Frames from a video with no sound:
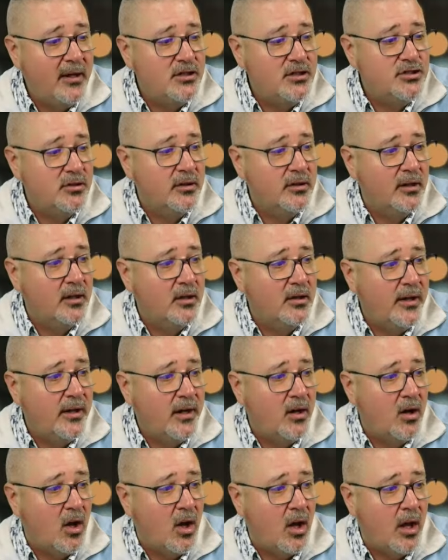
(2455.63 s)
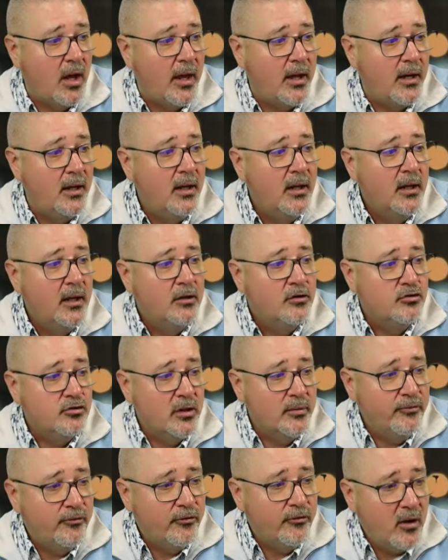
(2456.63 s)
you're going to click on
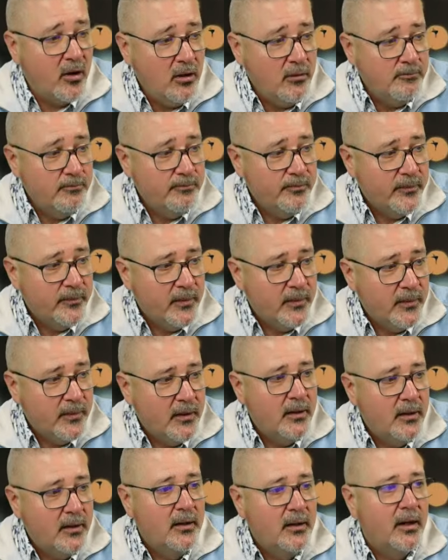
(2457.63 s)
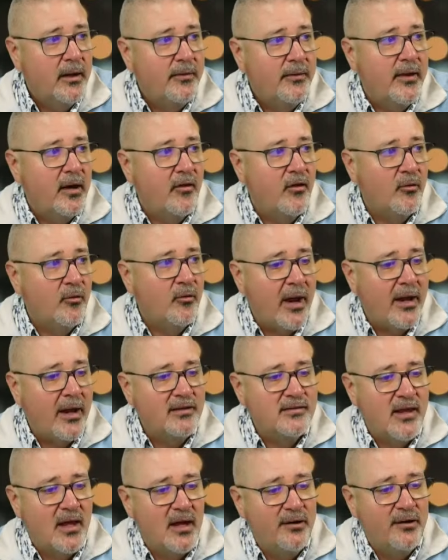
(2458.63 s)
Dream For All. And then on the right
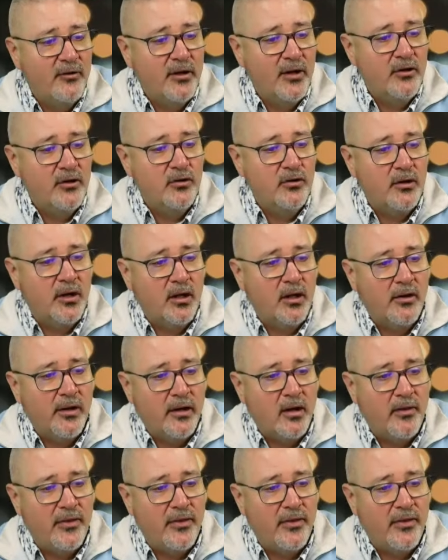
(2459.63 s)
side over here, you're going to click on the